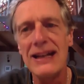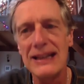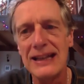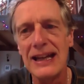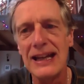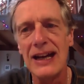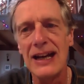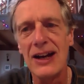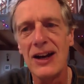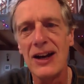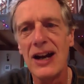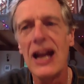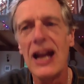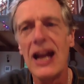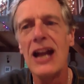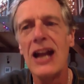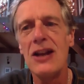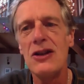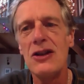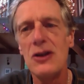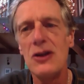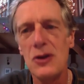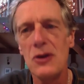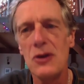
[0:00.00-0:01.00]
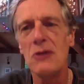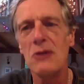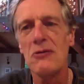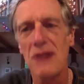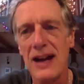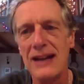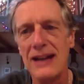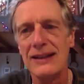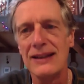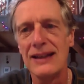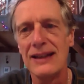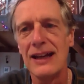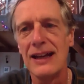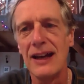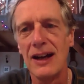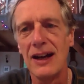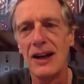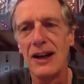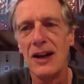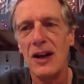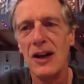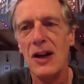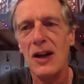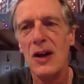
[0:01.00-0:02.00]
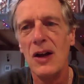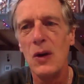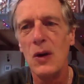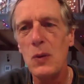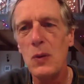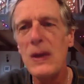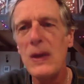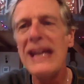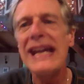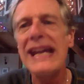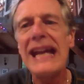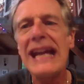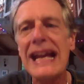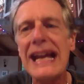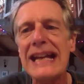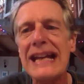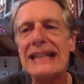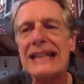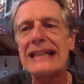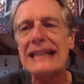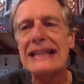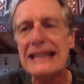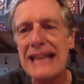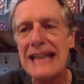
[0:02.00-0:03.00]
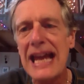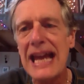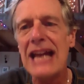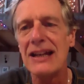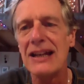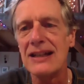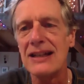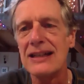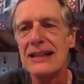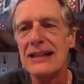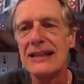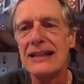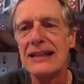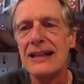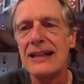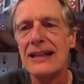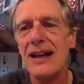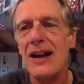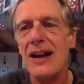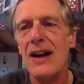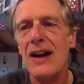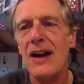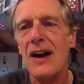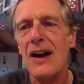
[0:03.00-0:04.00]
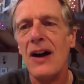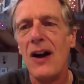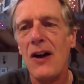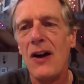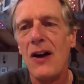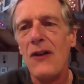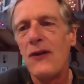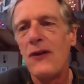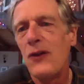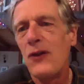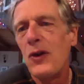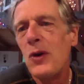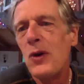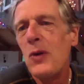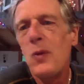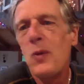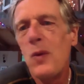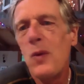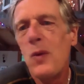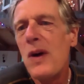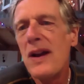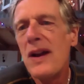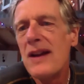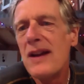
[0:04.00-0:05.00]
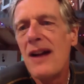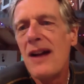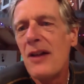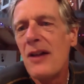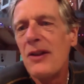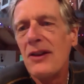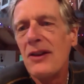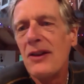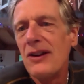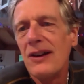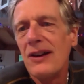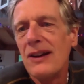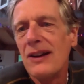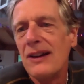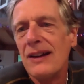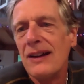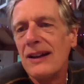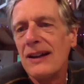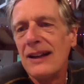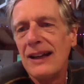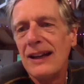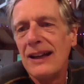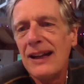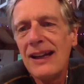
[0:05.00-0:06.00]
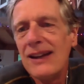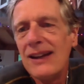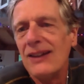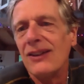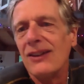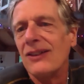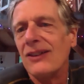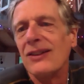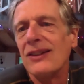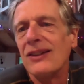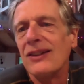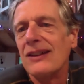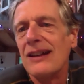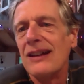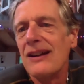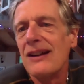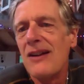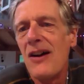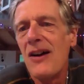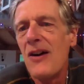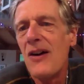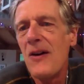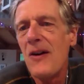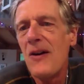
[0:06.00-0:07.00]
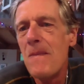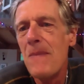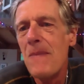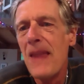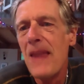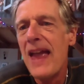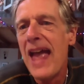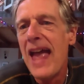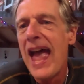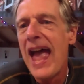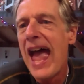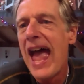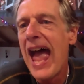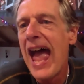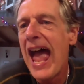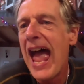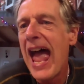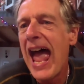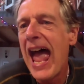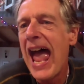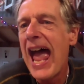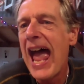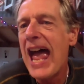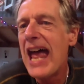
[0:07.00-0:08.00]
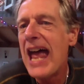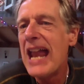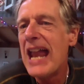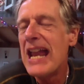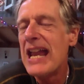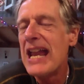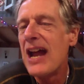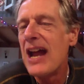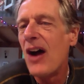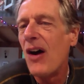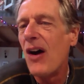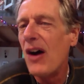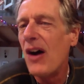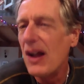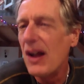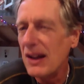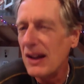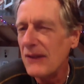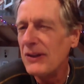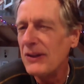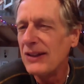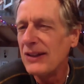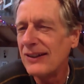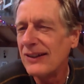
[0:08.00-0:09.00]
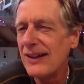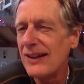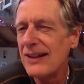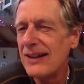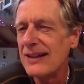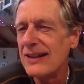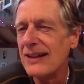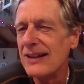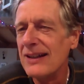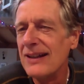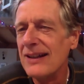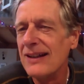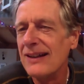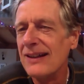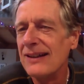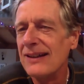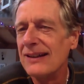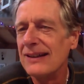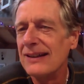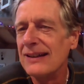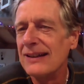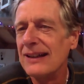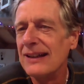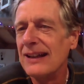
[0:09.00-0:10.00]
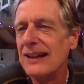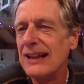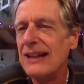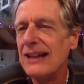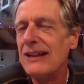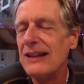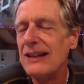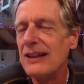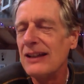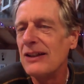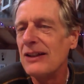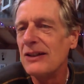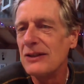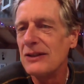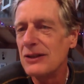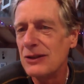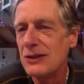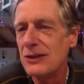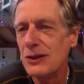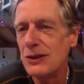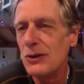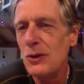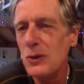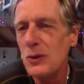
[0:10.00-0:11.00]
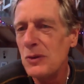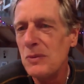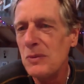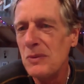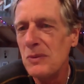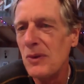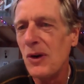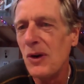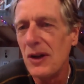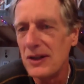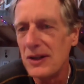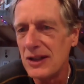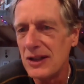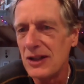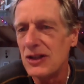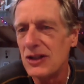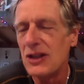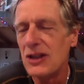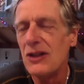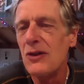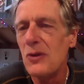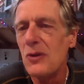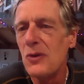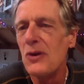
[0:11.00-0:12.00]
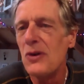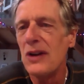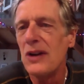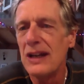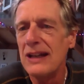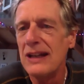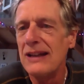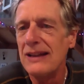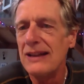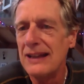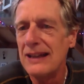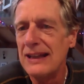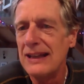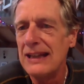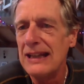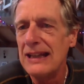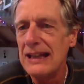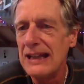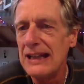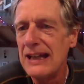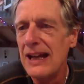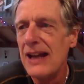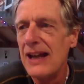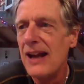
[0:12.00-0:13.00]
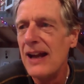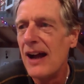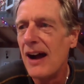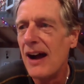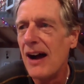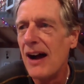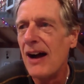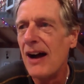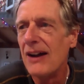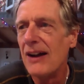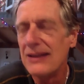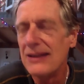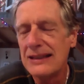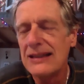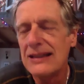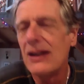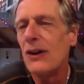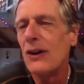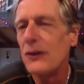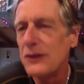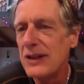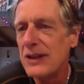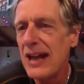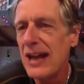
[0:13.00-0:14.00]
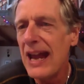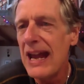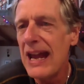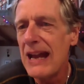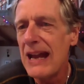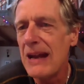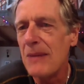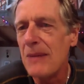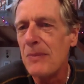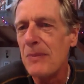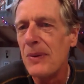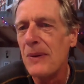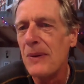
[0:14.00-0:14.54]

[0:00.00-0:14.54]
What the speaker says: there and you're right there. We get a sense of who one another is, you know? And all of a sudden in the Zoom audition or in the self-tape,